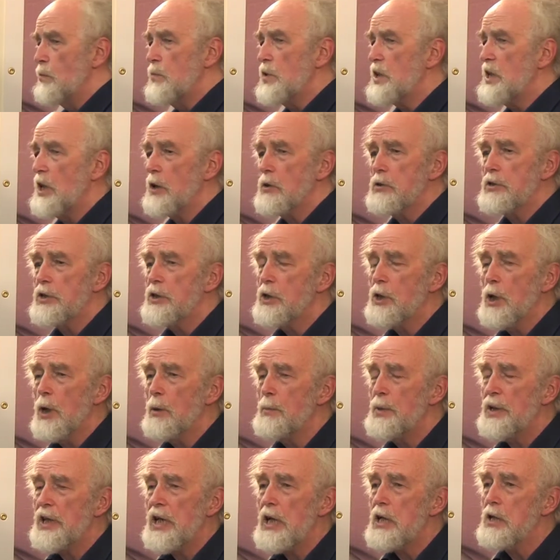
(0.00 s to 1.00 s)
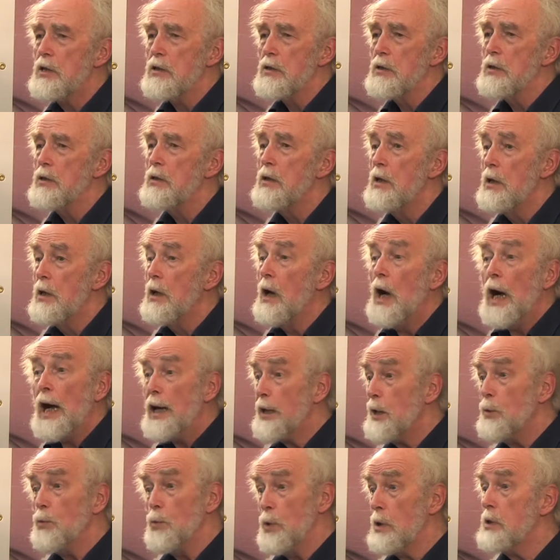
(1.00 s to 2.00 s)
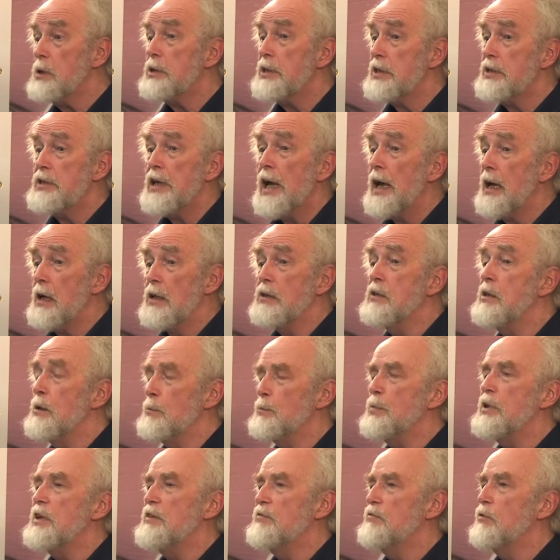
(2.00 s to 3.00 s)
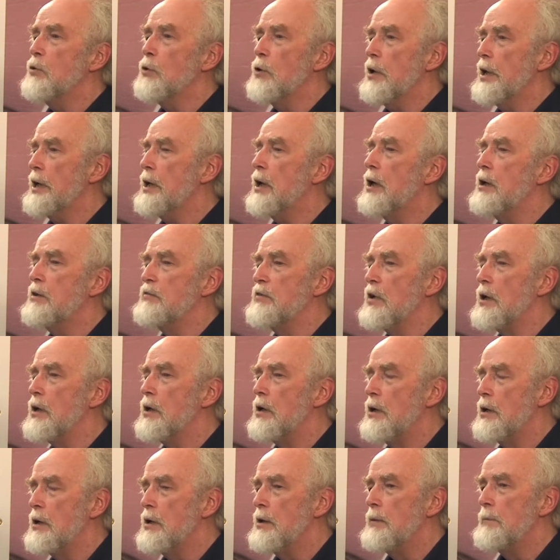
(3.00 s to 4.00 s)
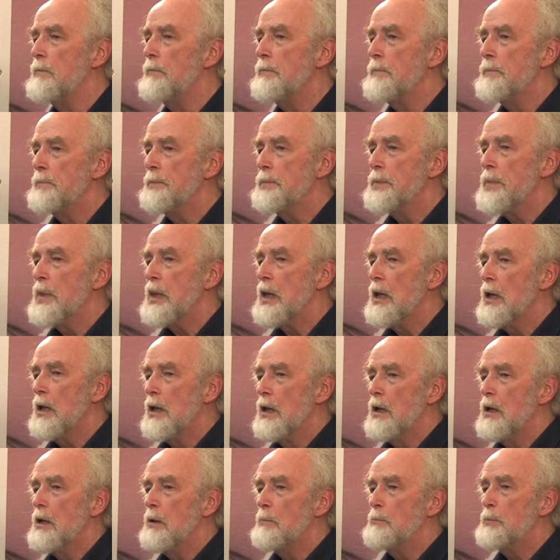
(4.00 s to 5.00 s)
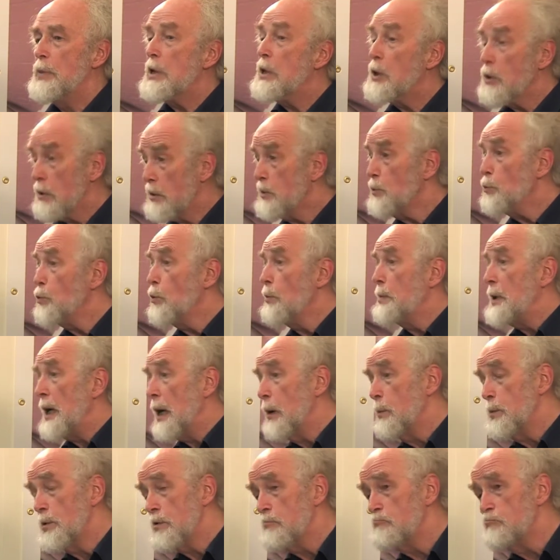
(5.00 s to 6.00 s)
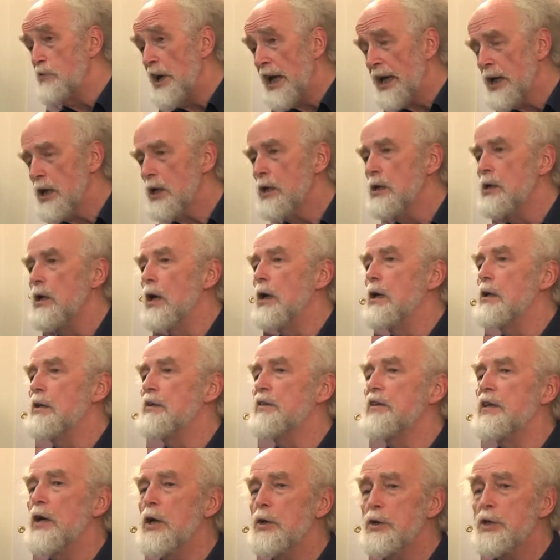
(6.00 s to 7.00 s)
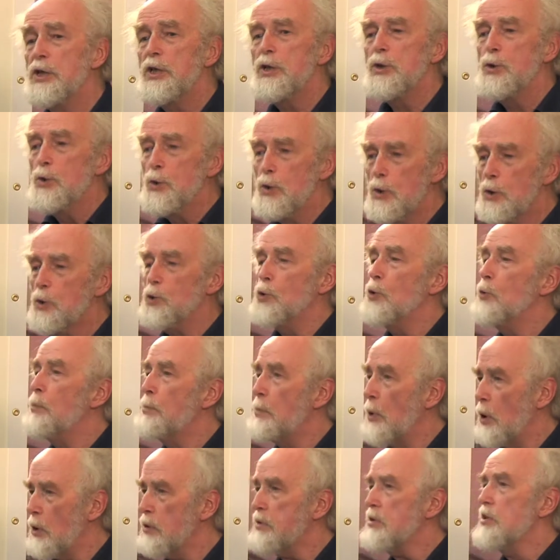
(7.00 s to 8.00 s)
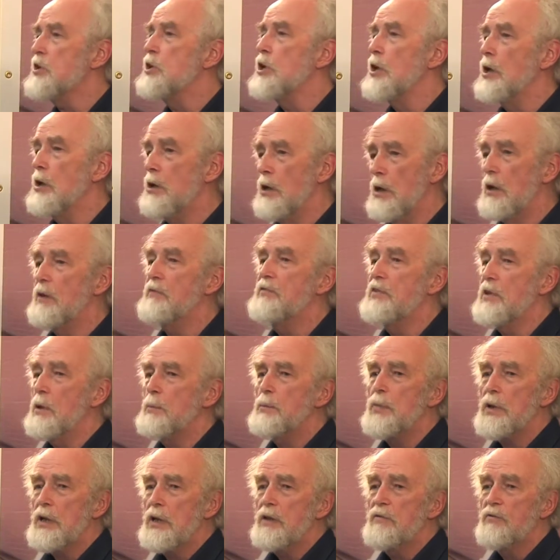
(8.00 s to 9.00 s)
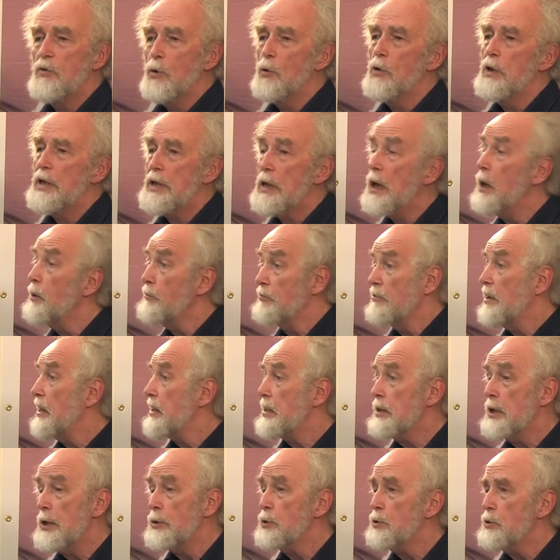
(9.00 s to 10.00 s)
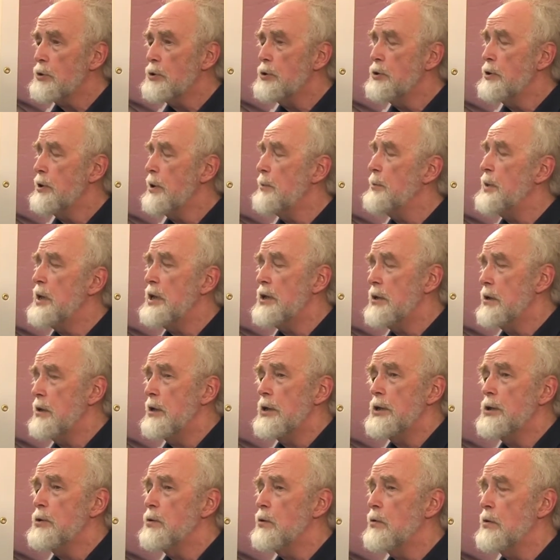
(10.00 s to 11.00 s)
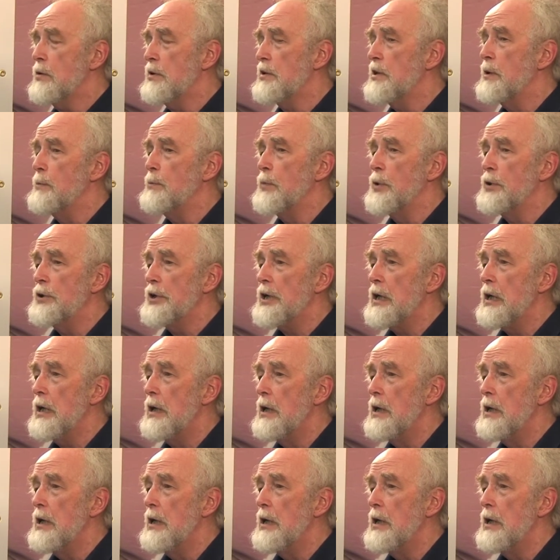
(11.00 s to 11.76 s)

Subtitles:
sheltered accommodation, and it will detect somebody falling over because it will be able to recognize the unusual posture of somebody falling over and could immediately call somebody.